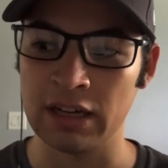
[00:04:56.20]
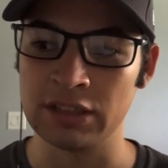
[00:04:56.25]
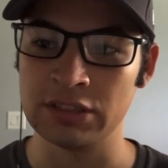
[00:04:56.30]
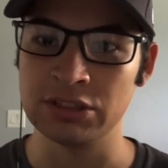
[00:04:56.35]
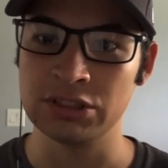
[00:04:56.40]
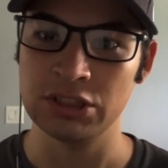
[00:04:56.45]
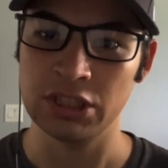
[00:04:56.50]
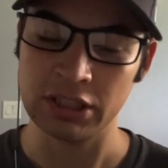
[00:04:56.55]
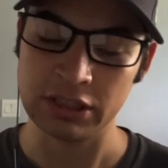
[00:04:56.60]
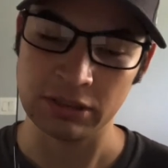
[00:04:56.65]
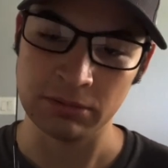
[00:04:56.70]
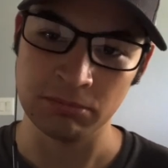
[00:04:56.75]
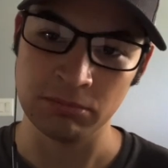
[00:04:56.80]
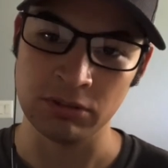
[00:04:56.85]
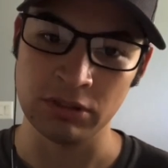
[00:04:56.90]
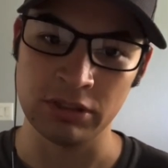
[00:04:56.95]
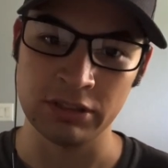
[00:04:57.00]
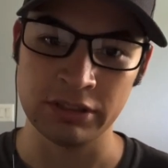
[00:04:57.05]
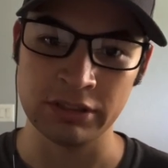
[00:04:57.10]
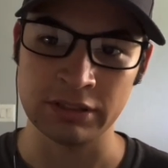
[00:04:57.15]
Jacob
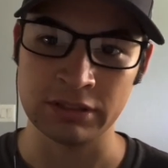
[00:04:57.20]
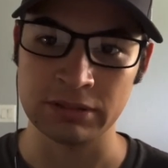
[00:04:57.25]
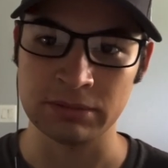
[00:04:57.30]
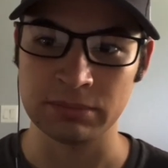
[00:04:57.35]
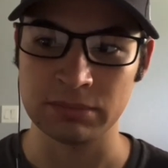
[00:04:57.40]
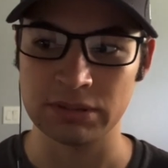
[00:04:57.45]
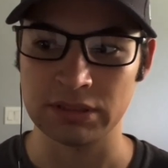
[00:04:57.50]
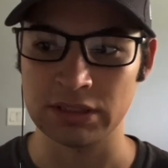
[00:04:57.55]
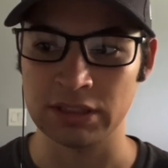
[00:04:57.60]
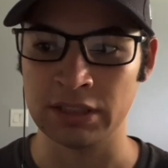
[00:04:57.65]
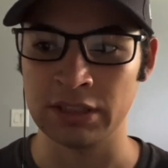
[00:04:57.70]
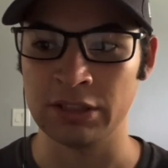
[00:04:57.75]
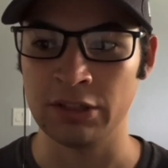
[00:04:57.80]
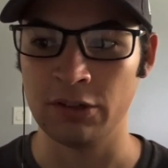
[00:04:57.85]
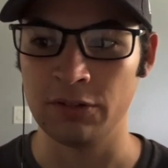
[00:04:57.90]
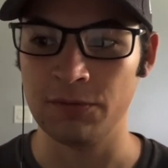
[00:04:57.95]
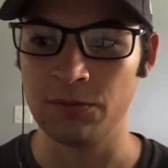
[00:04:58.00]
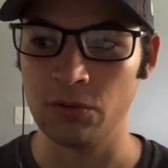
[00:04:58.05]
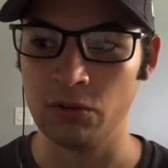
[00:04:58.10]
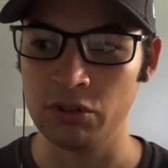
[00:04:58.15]
Williams,
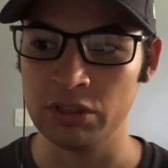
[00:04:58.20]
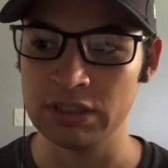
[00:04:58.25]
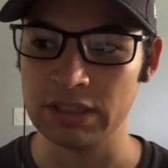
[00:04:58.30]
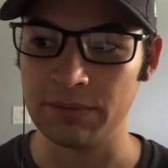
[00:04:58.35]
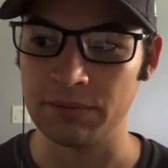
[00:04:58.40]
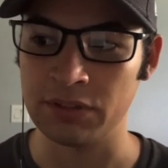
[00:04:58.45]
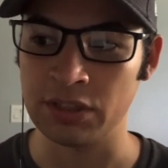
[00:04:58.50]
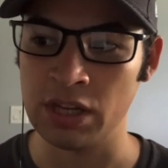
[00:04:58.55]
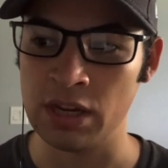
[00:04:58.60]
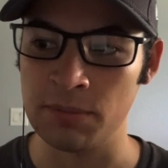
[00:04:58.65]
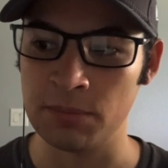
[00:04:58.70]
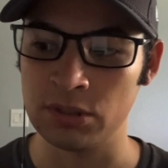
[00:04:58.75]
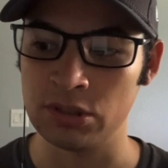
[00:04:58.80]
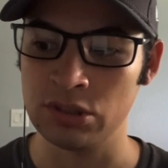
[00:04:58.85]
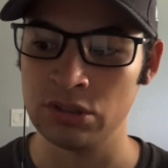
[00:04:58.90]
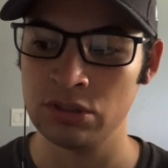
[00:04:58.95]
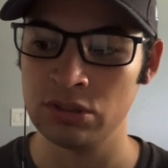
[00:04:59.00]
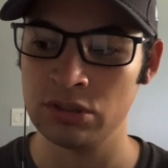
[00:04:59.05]
Nerf 47 Gamer,